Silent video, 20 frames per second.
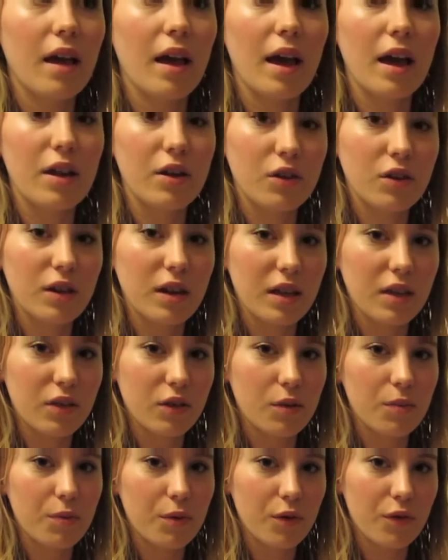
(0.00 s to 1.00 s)
underneath
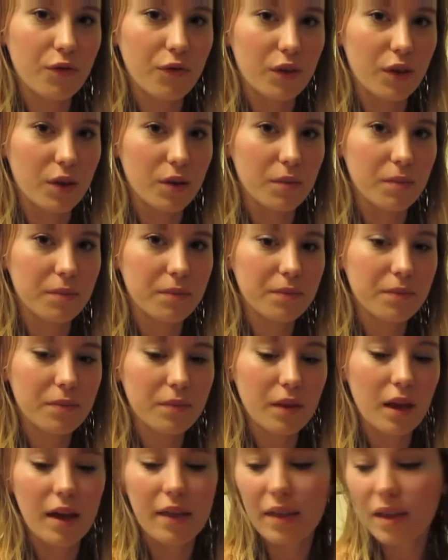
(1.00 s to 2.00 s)
your perfume,
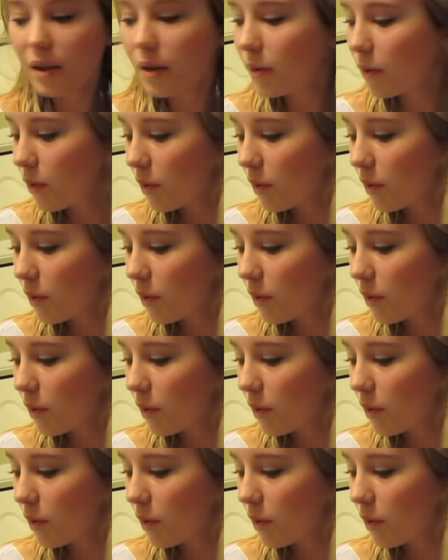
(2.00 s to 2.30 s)
I think it